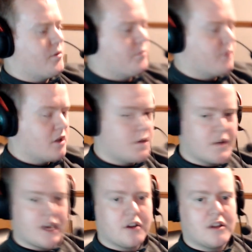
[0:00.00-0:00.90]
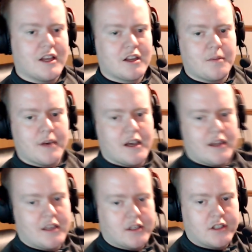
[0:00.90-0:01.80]
Only thing I don't like about
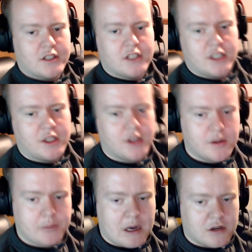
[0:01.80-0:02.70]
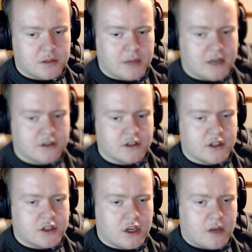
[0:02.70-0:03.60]
it is that the power supply goes at
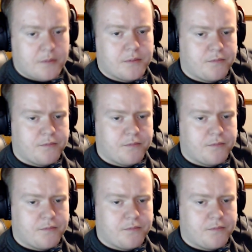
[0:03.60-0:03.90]
the top.